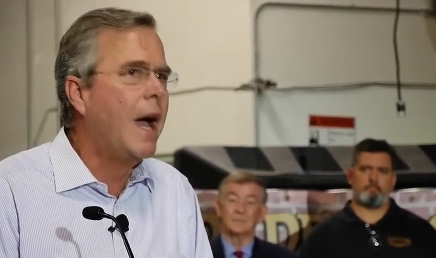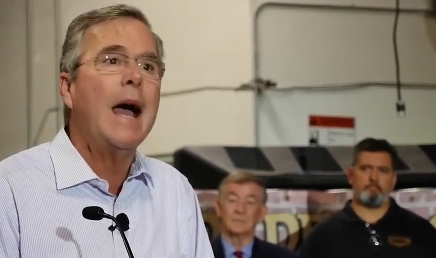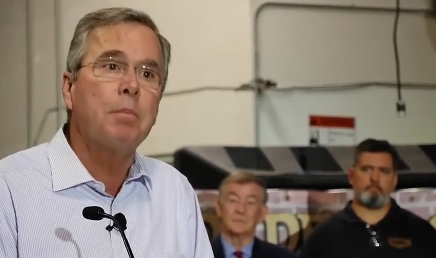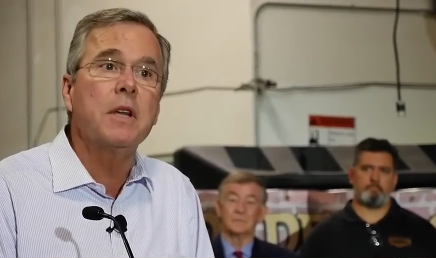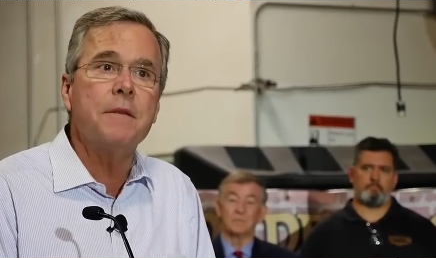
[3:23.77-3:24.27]

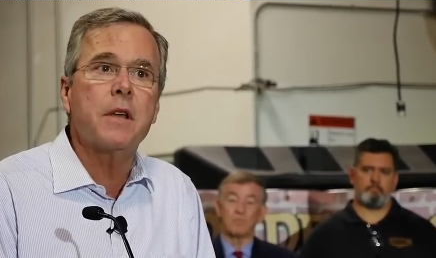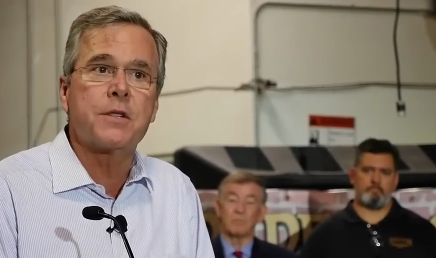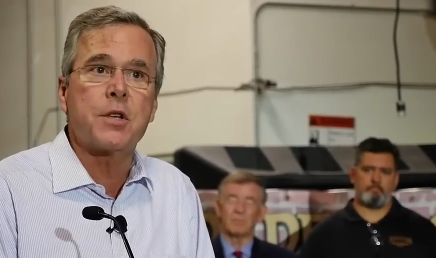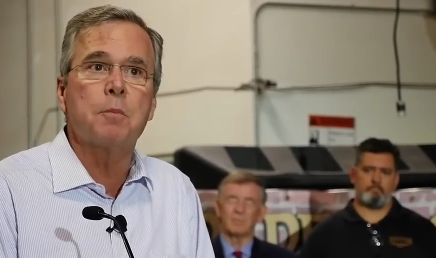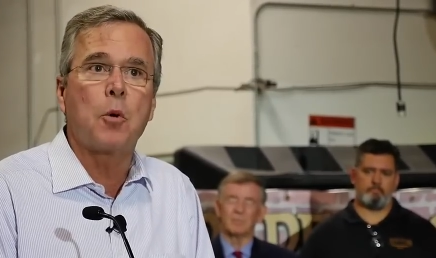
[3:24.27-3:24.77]
Speaker 1: I believe
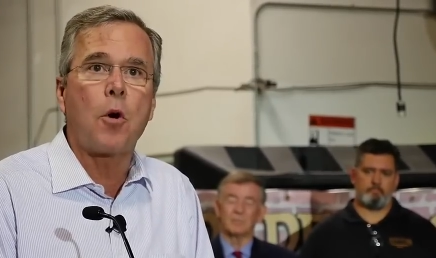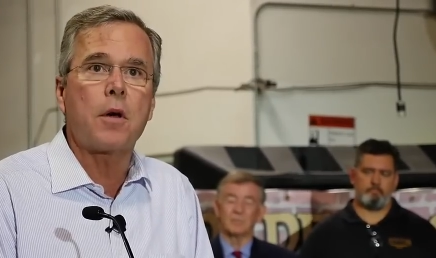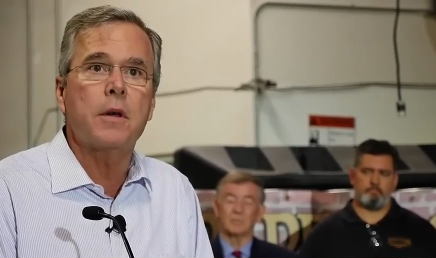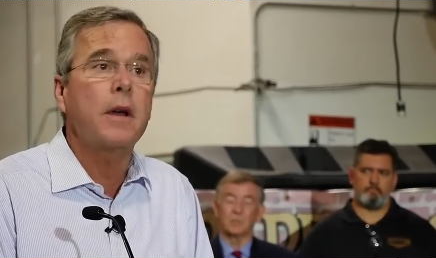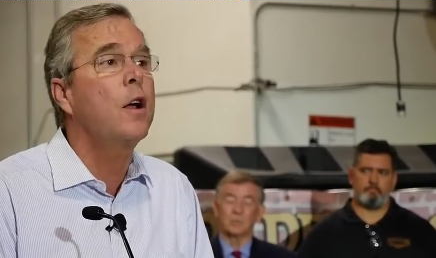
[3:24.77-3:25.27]
it's
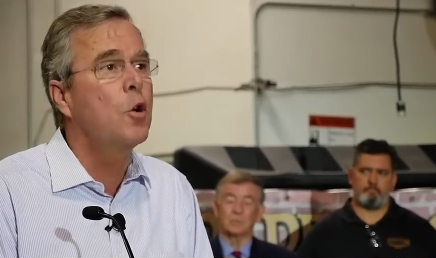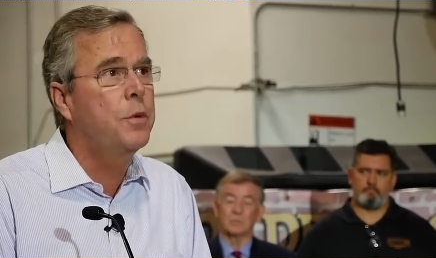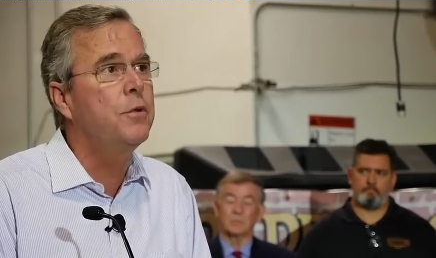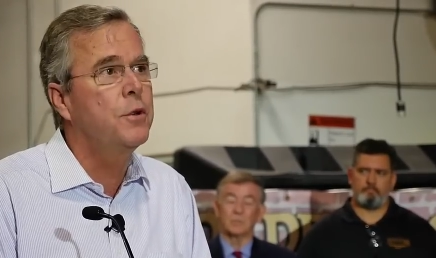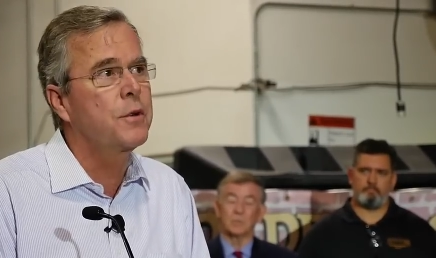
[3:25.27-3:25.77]
important, and I
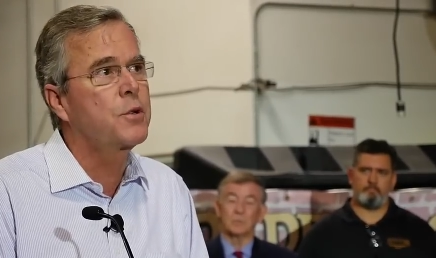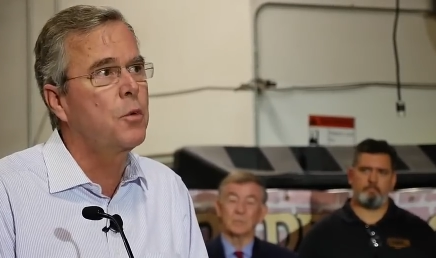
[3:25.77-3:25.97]
hope you do as